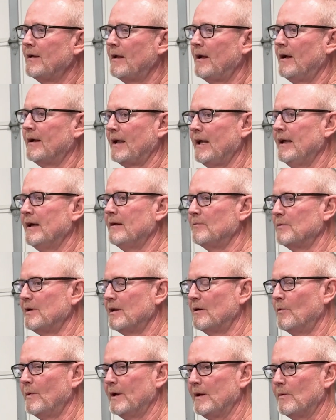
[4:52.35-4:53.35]
again, you
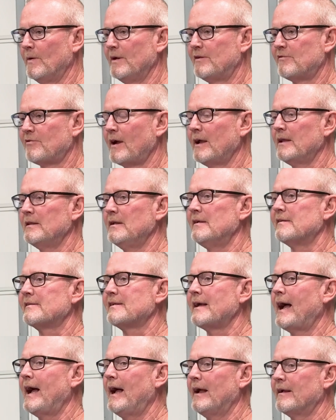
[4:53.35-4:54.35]
know, we train these
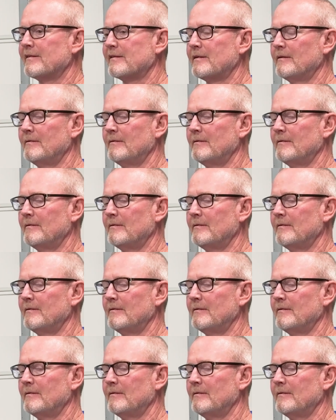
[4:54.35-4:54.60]
guys,